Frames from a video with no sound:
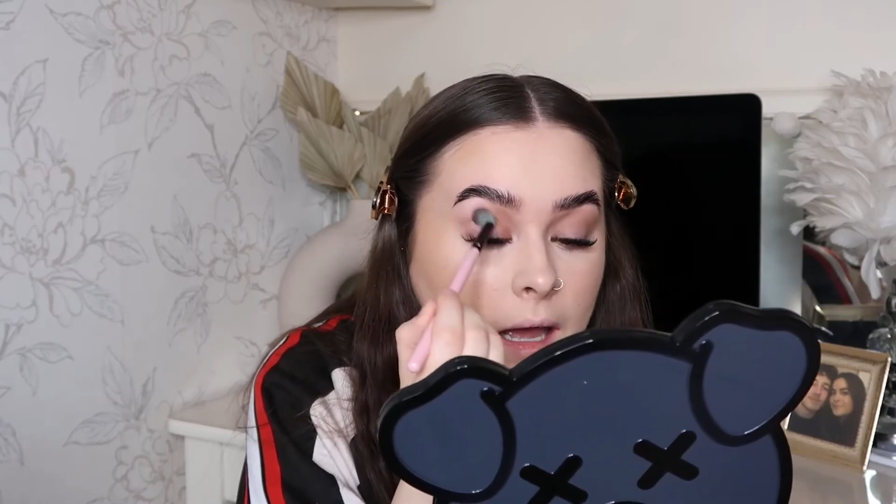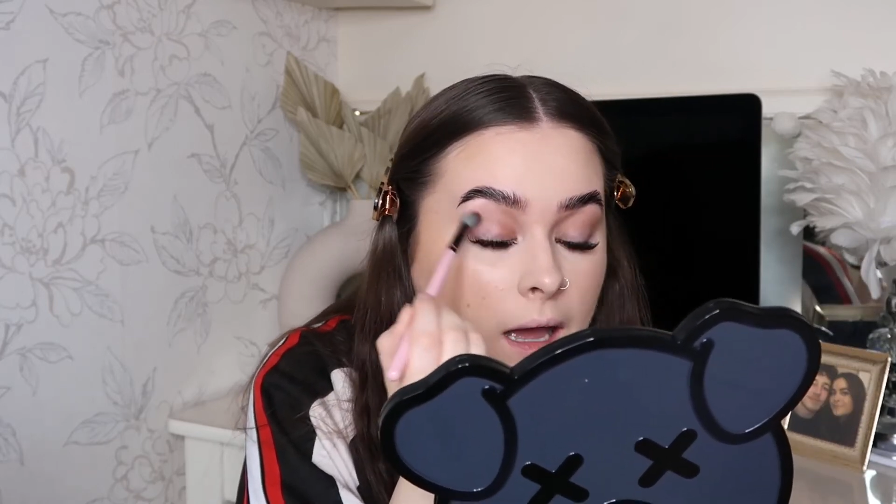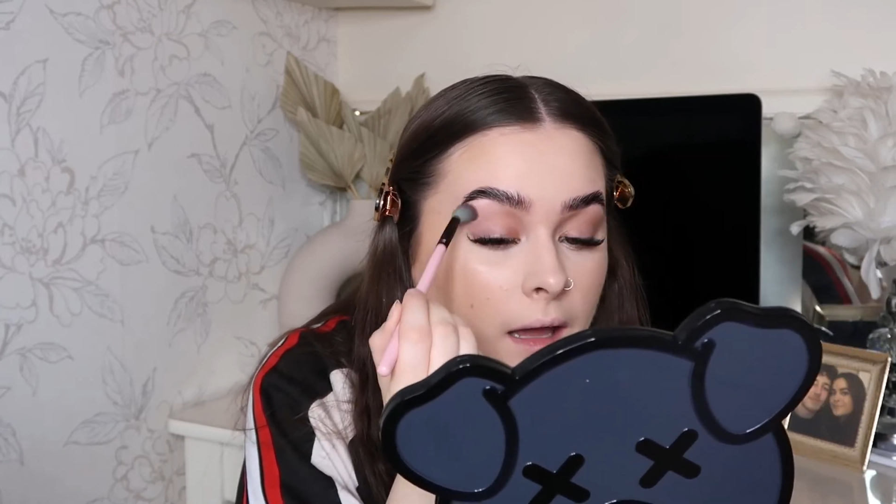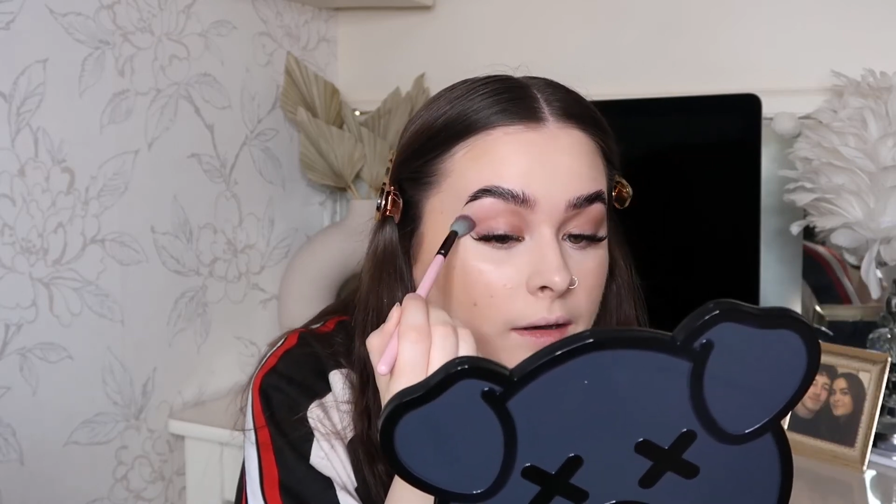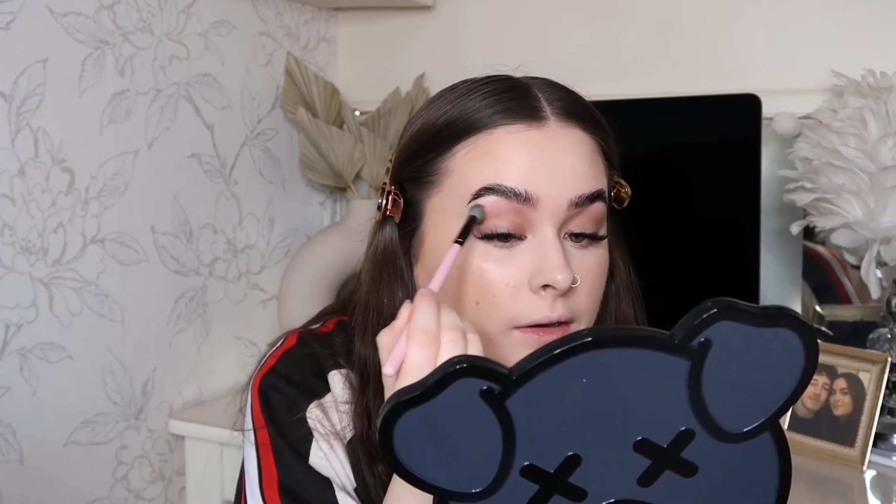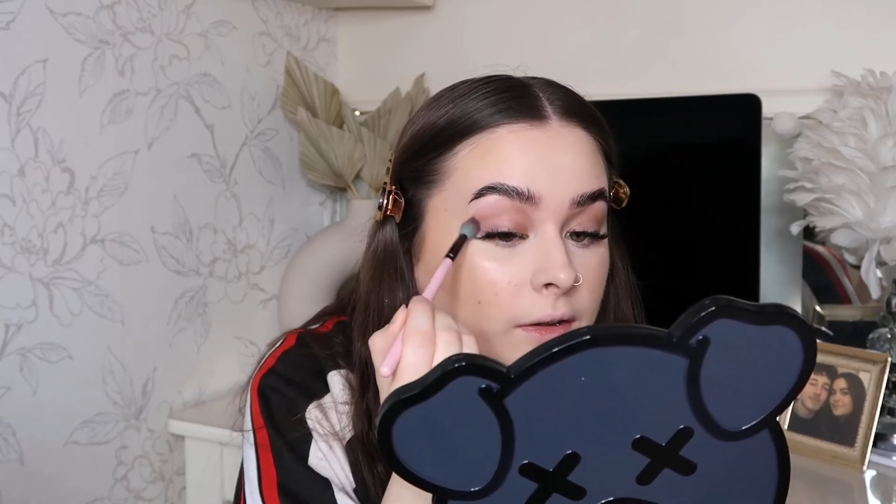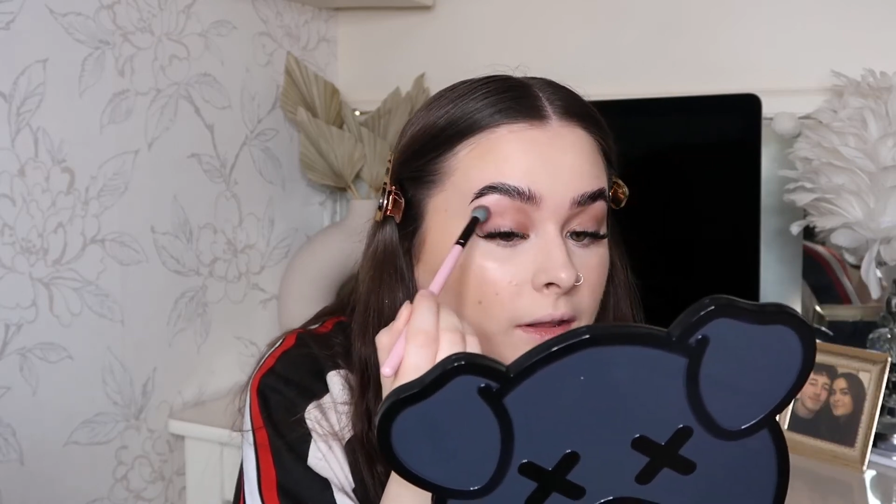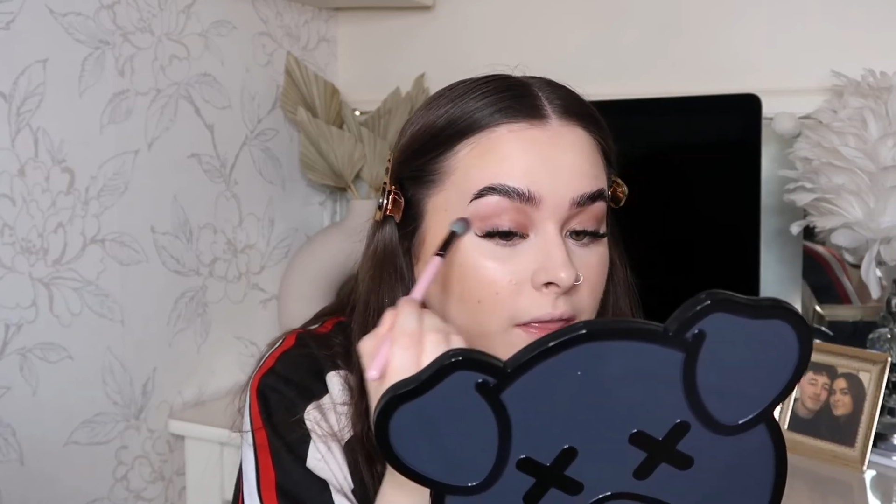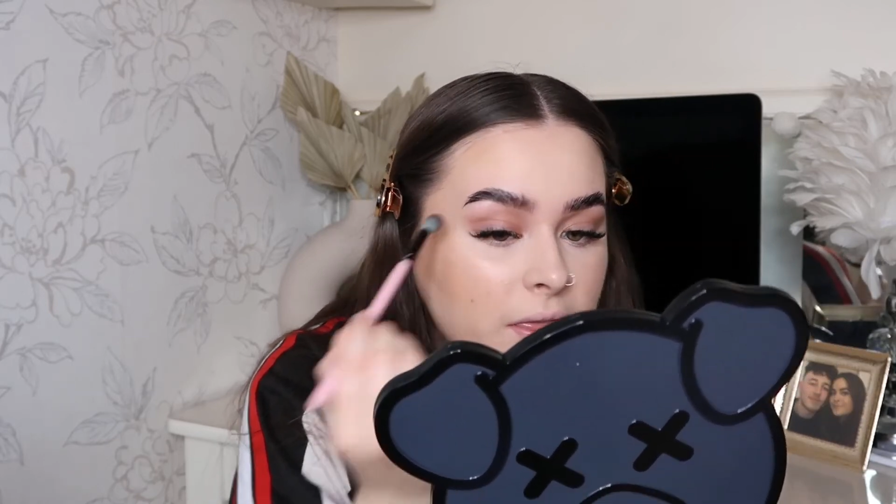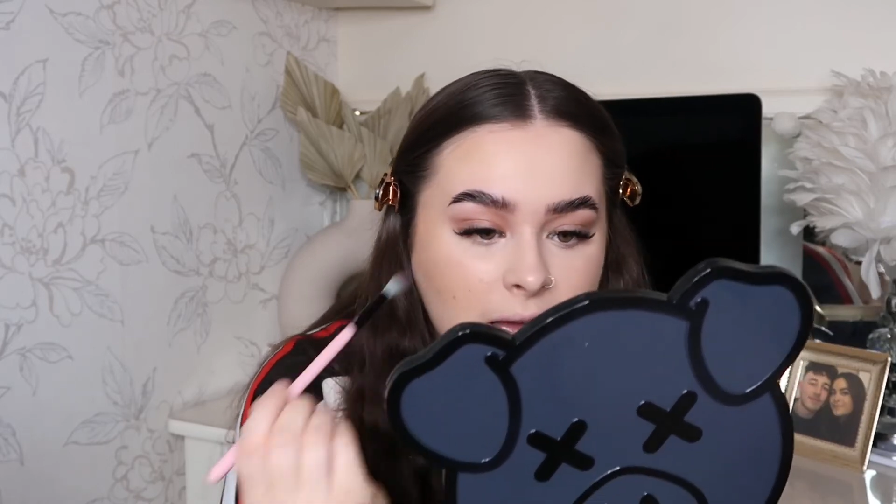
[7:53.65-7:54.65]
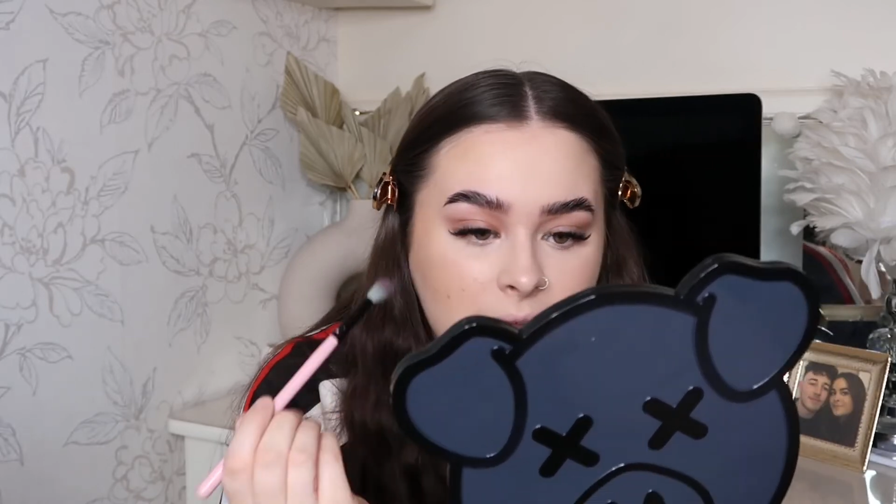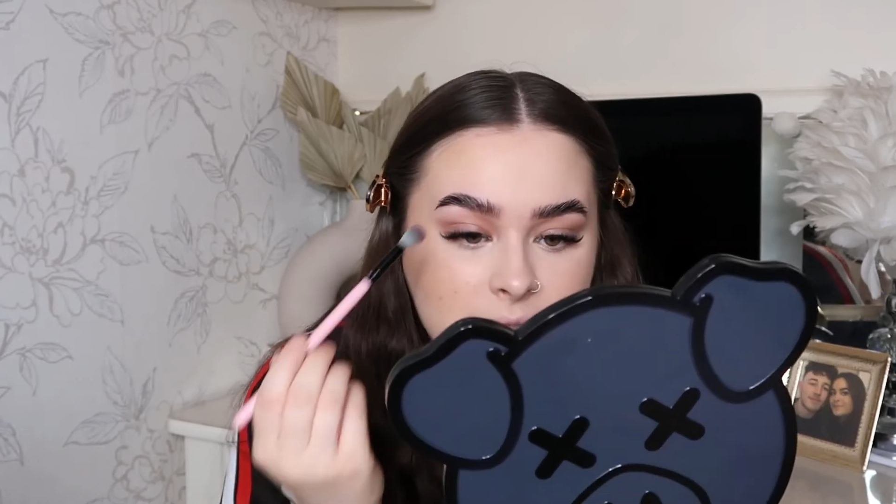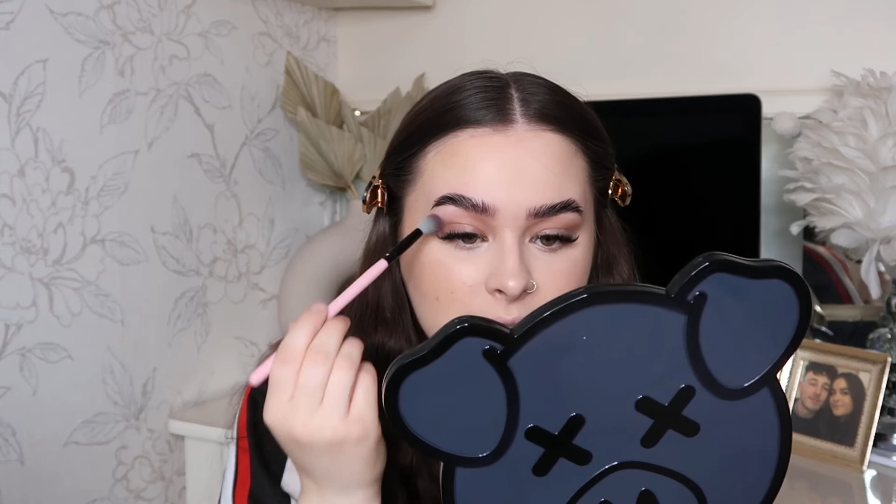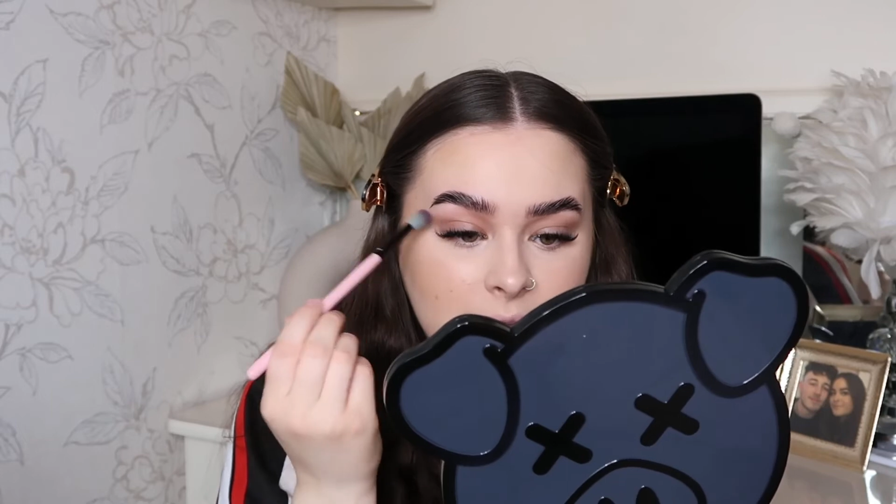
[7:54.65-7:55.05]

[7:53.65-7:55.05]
And that